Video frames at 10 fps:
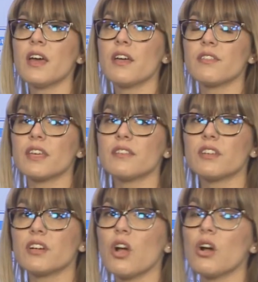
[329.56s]
The
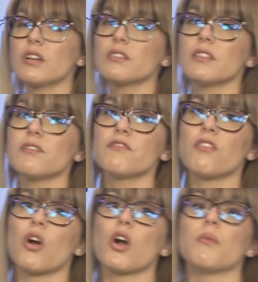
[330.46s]
interrogative
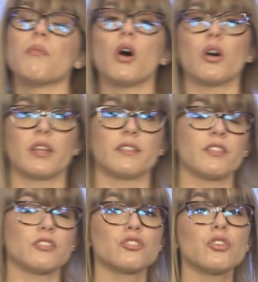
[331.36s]
form and
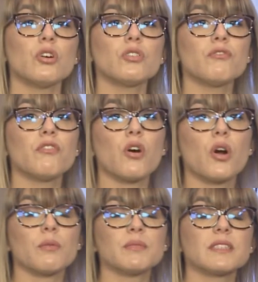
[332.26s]
the short
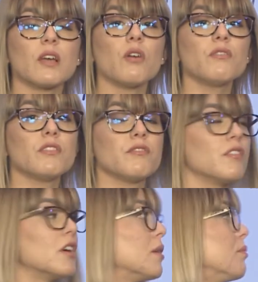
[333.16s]
forms of the
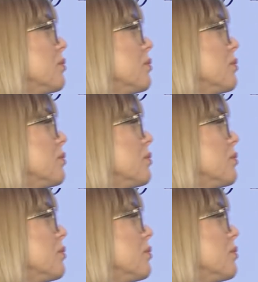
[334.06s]
verb